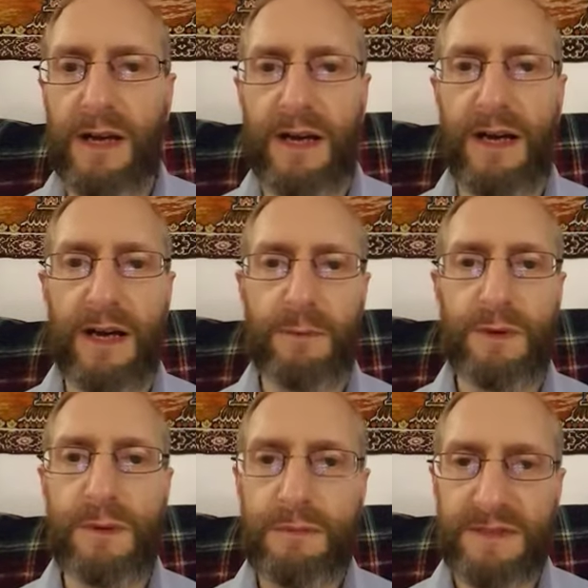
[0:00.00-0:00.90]

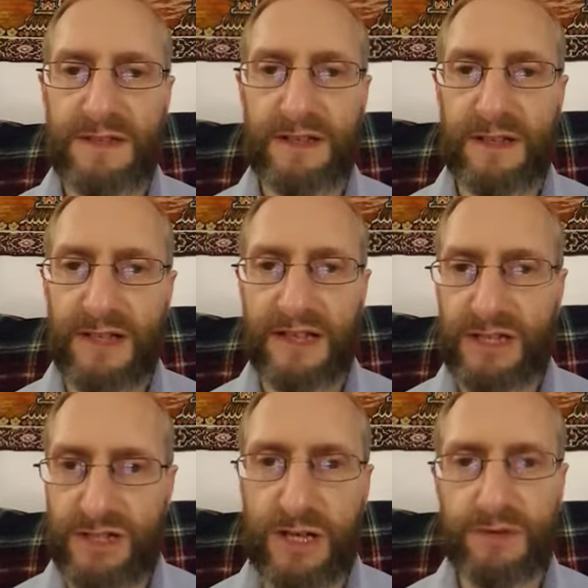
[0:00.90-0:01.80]
Remember to like,
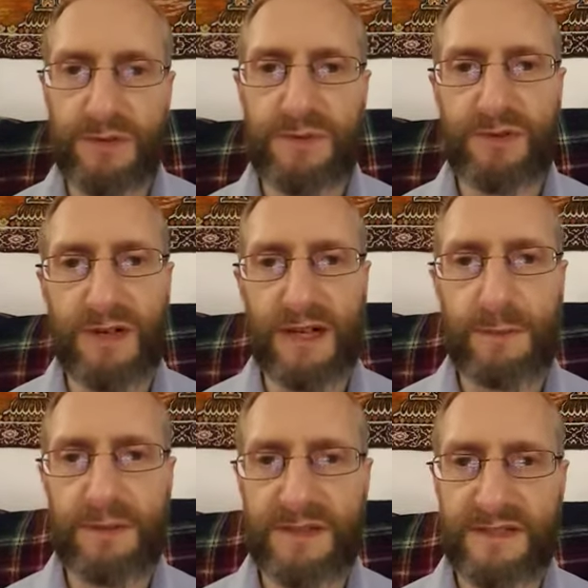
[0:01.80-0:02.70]
share, and
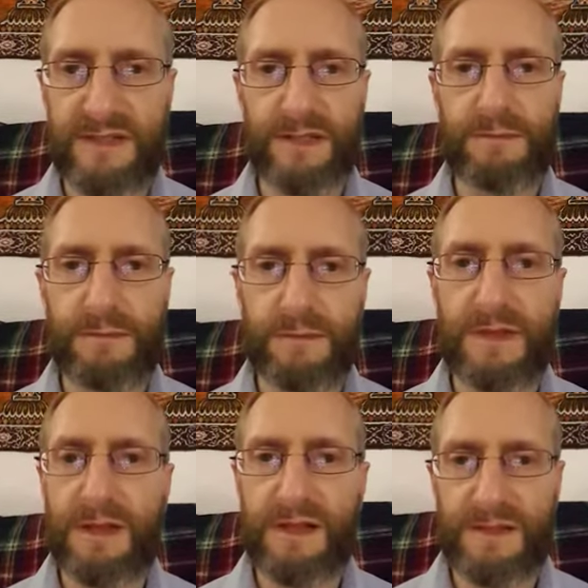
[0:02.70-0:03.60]
subscribe. It's
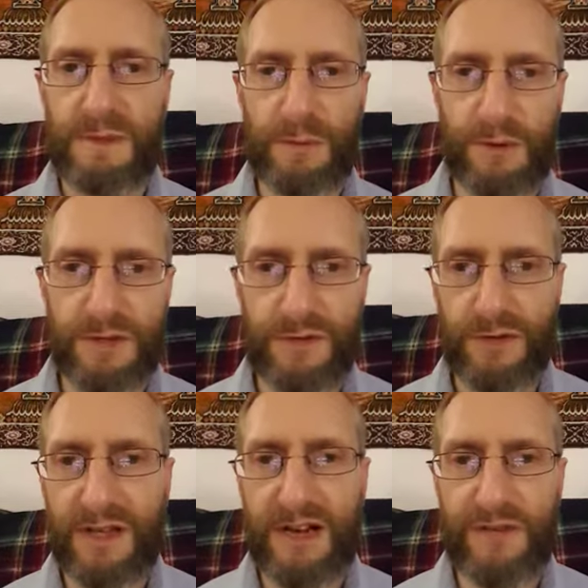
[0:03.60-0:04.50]
been
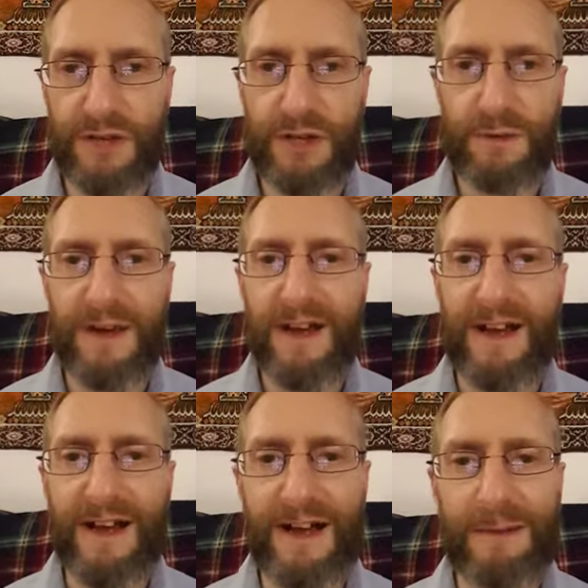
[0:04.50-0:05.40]
wonderful having you.
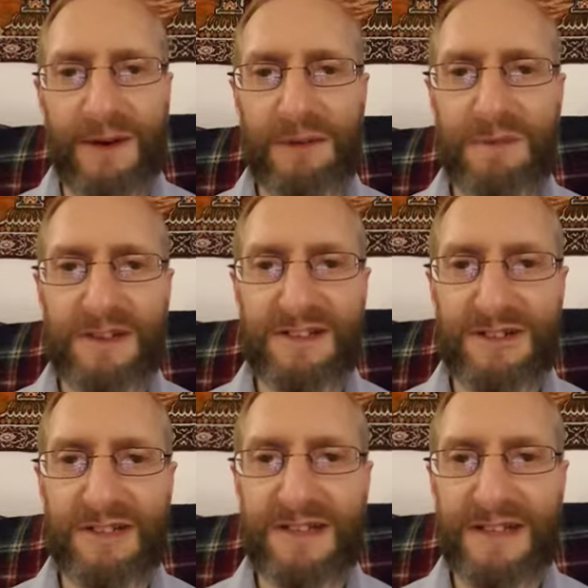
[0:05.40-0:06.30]
I hope you
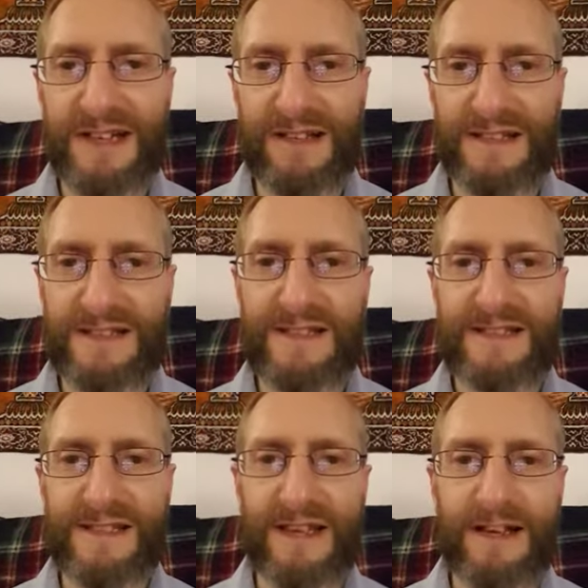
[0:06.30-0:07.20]
enjoyed the
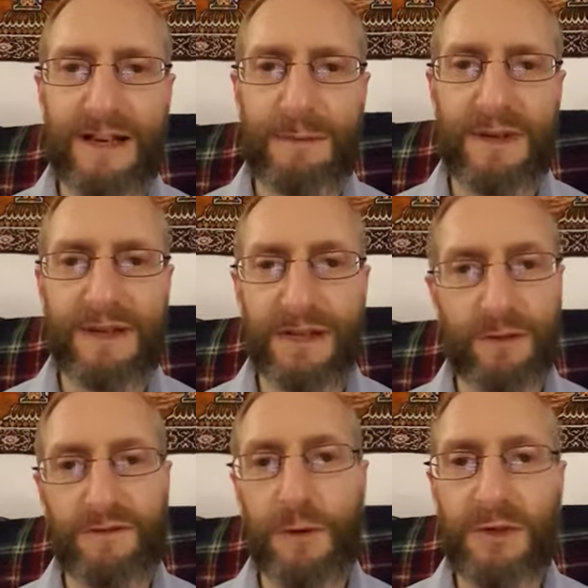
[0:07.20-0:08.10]
analysis, and I
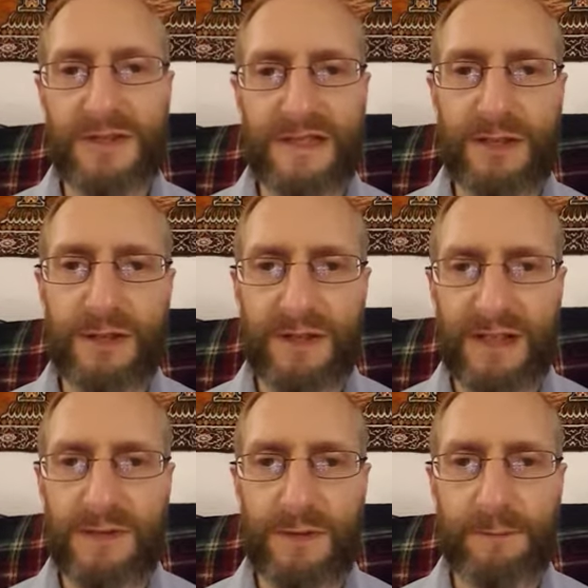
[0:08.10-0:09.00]
look forward to seeing you in the
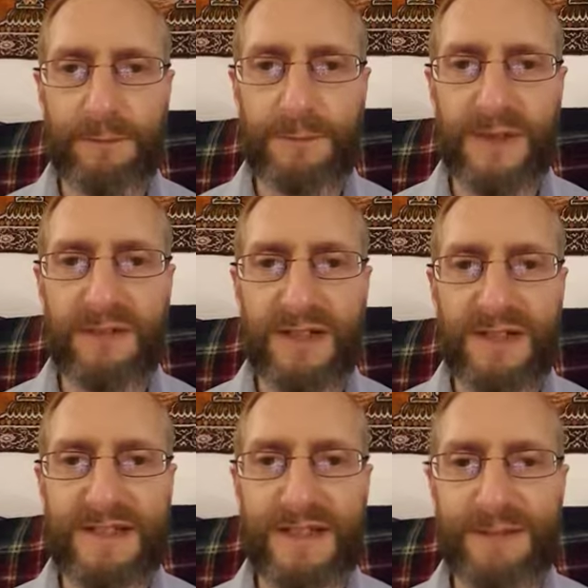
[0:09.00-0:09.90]
next one. Have a nice
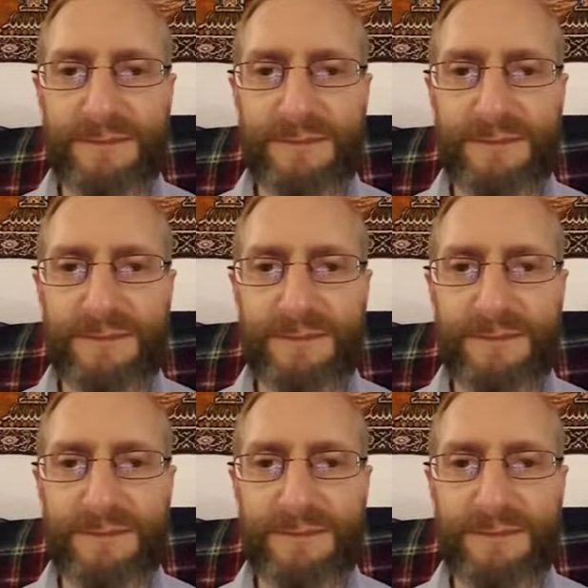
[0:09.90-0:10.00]
day.